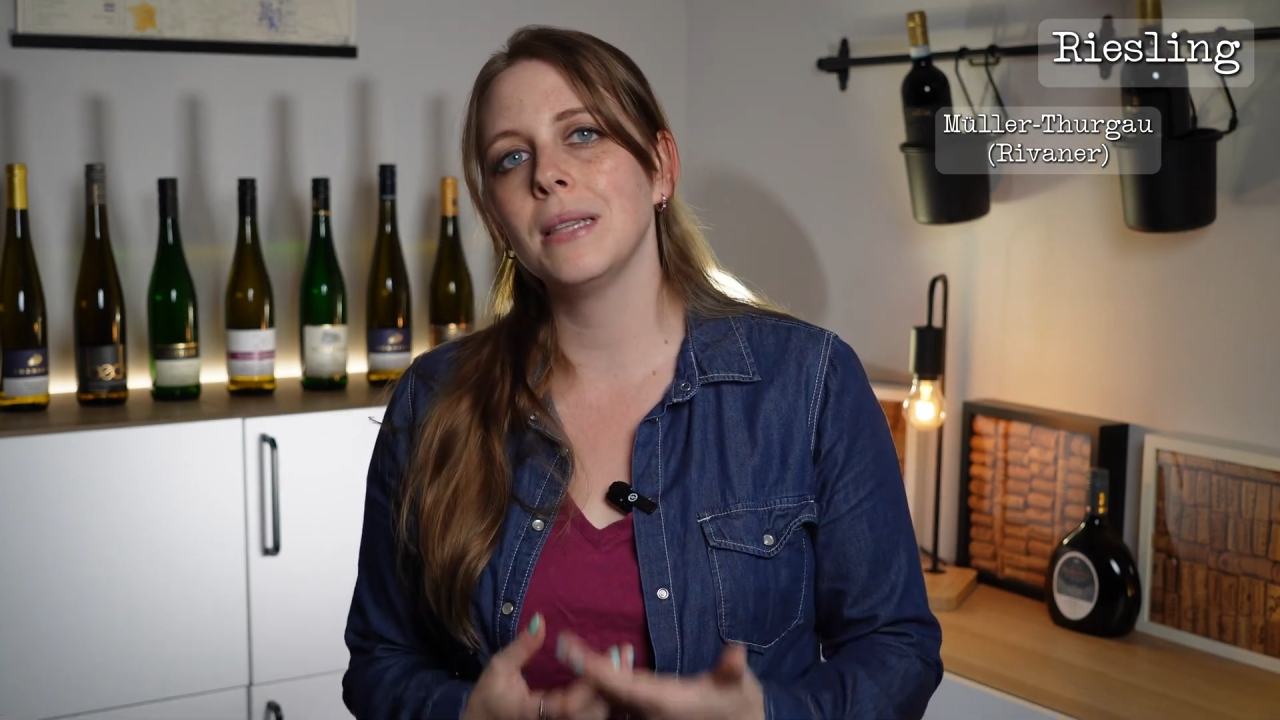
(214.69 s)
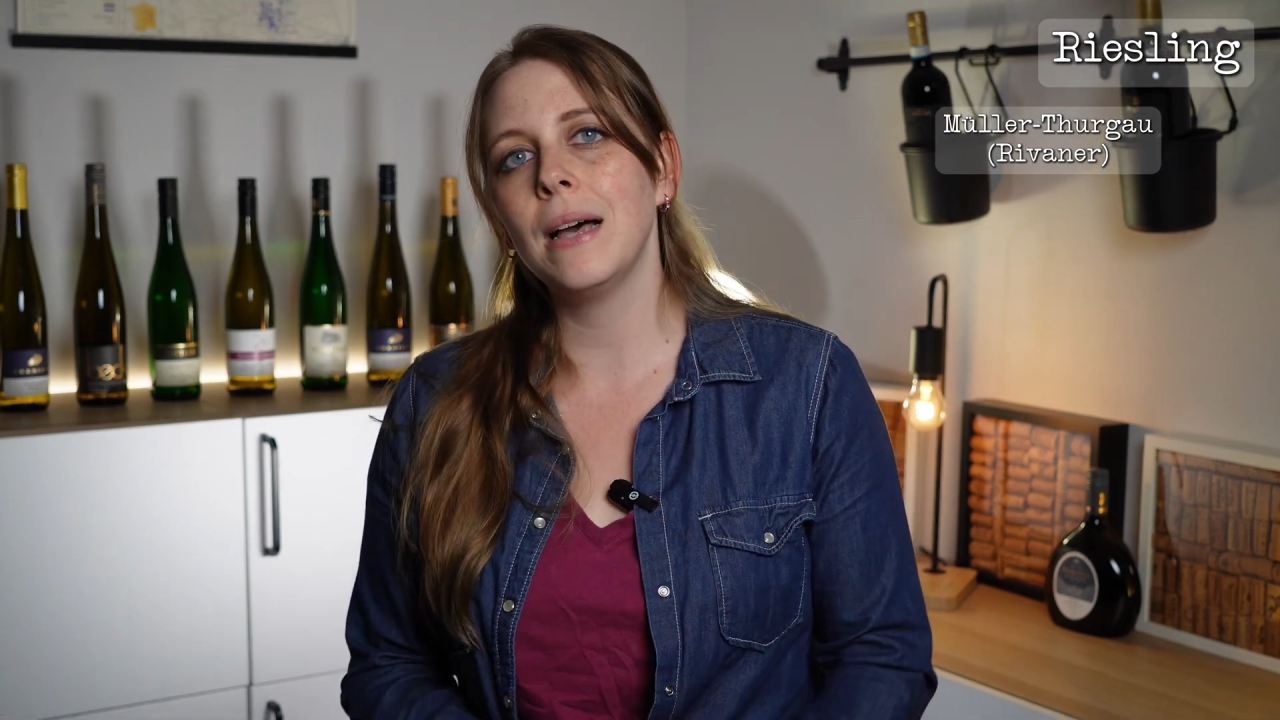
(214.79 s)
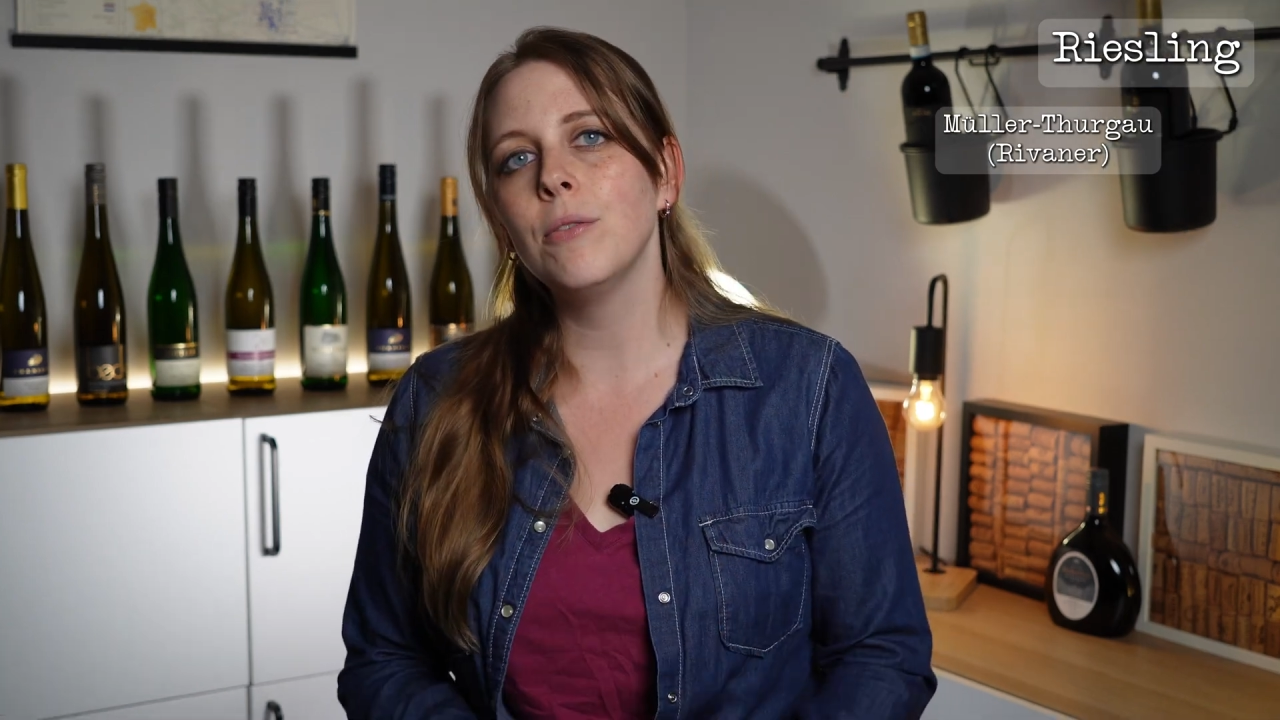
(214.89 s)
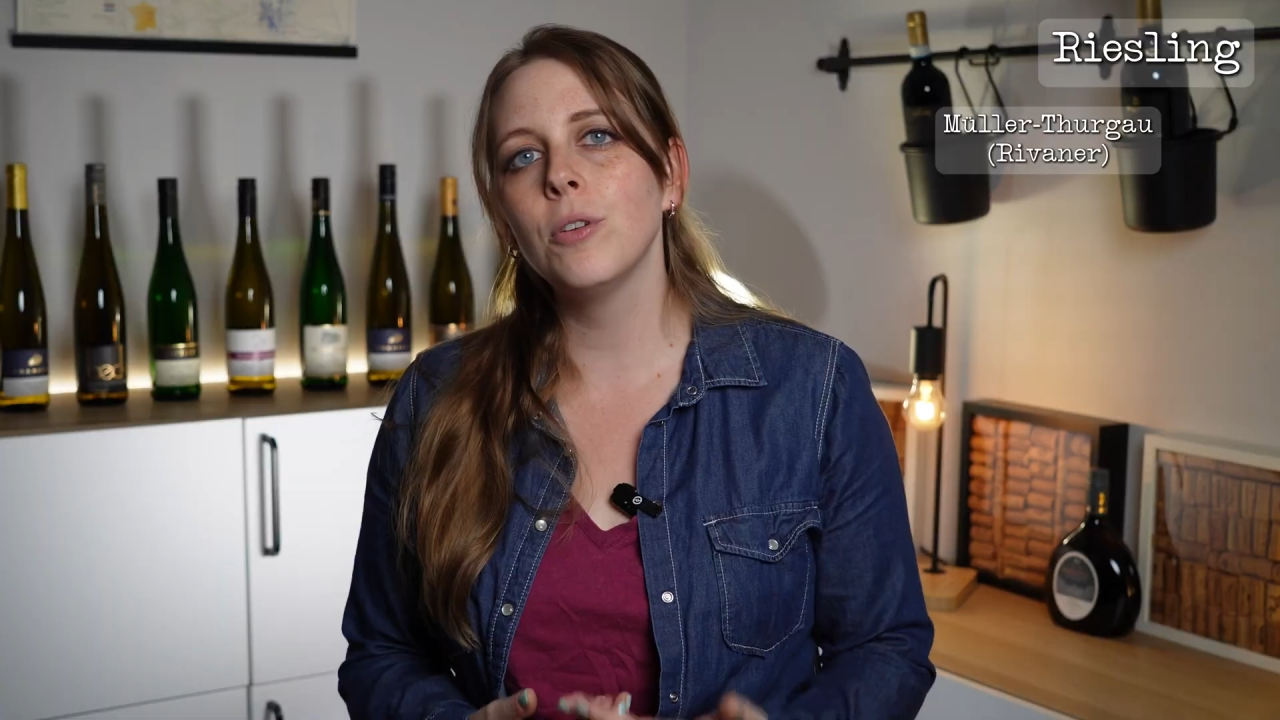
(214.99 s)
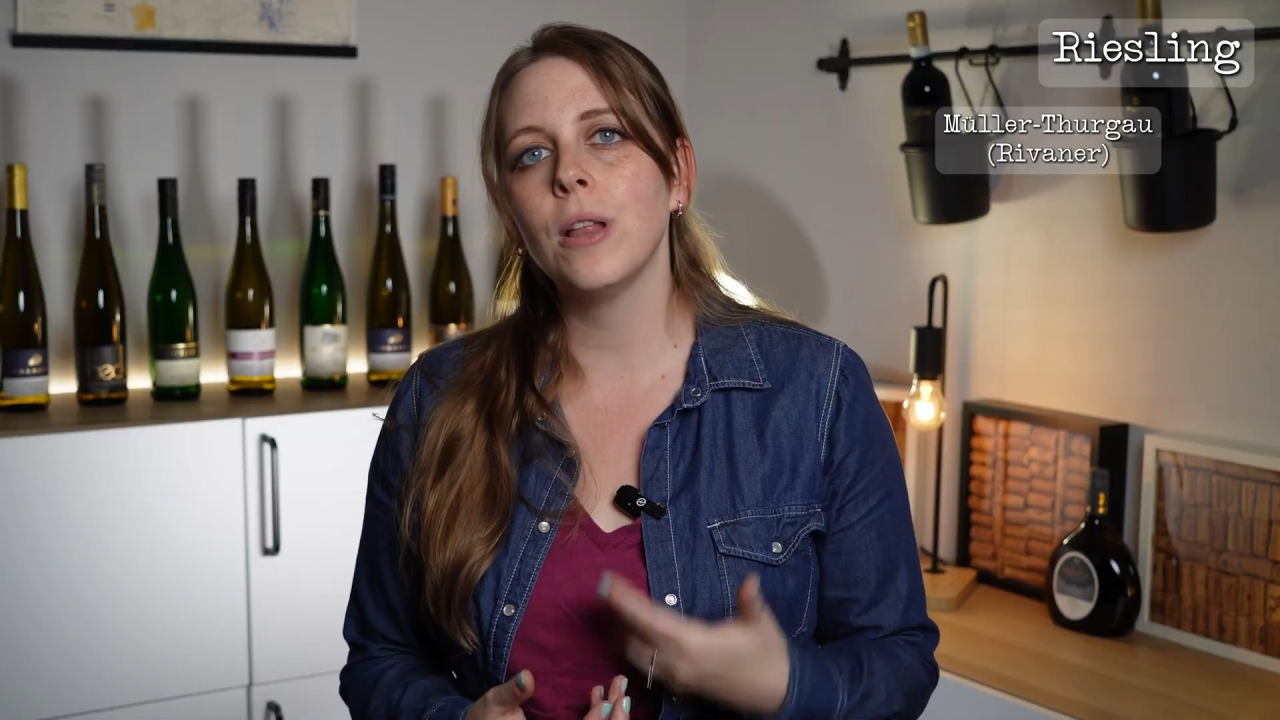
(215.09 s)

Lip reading: level